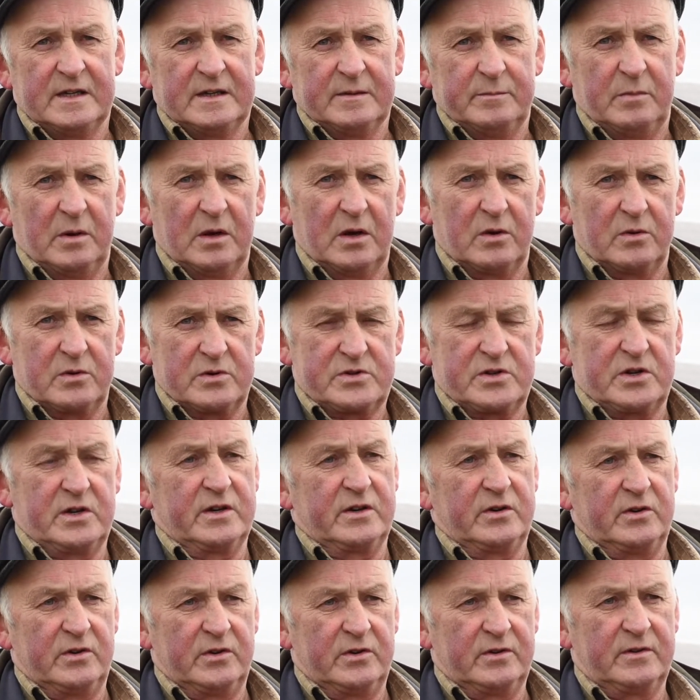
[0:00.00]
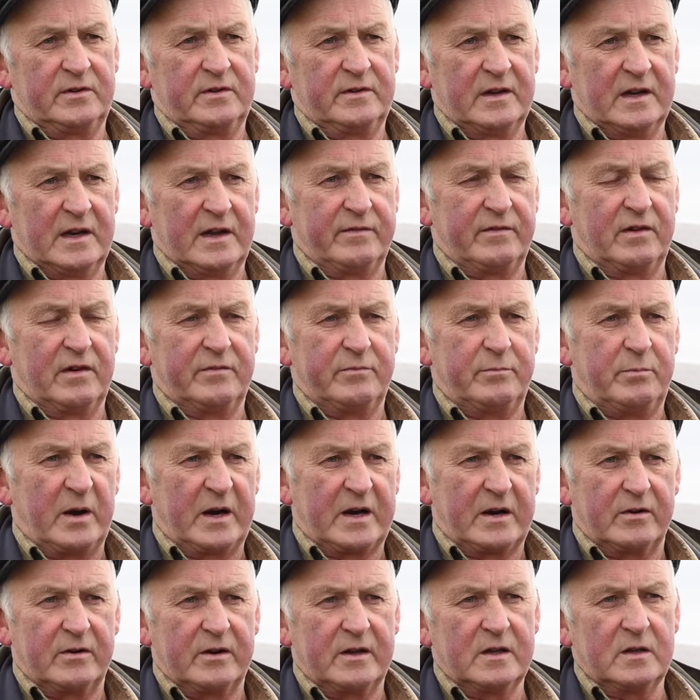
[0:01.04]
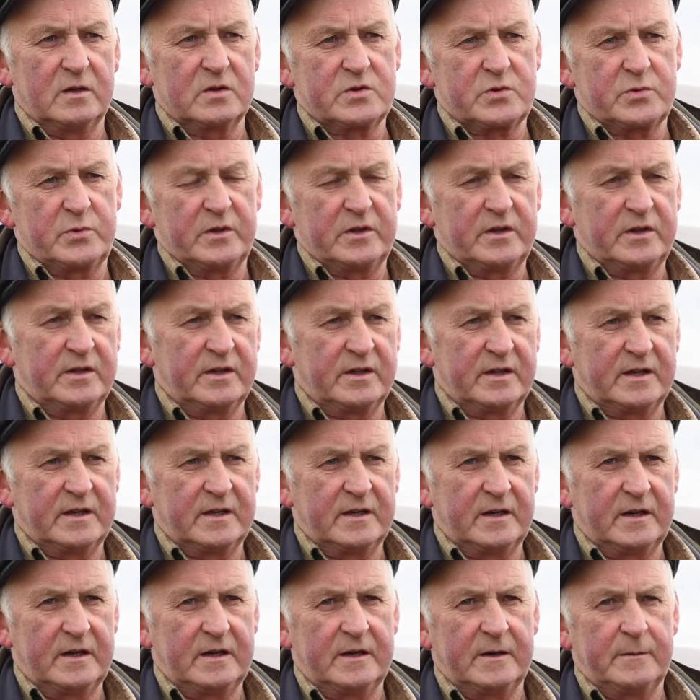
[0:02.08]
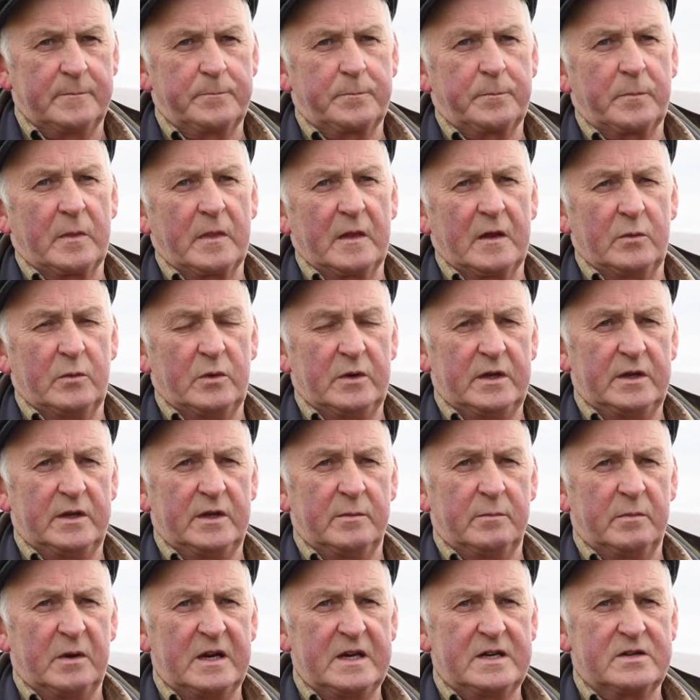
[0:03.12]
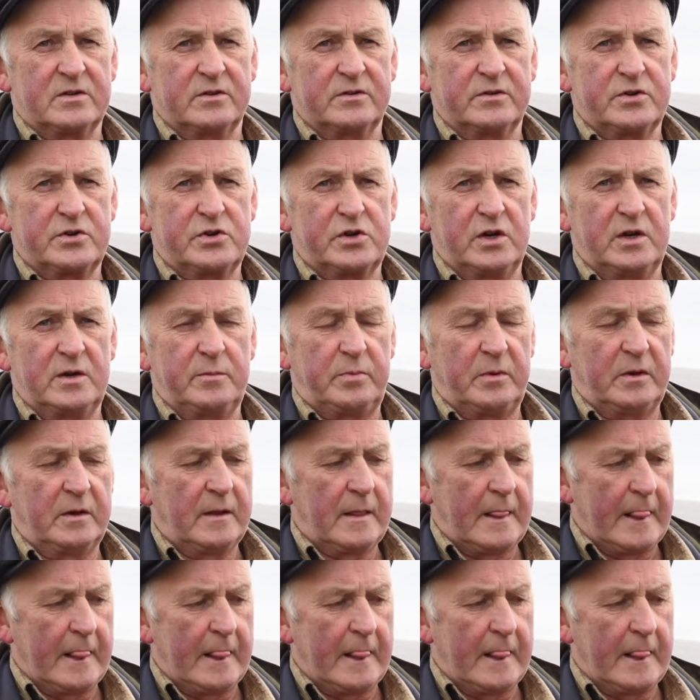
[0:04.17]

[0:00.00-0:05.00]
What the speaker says: below a certain level of becquerels within the meat on the sheep,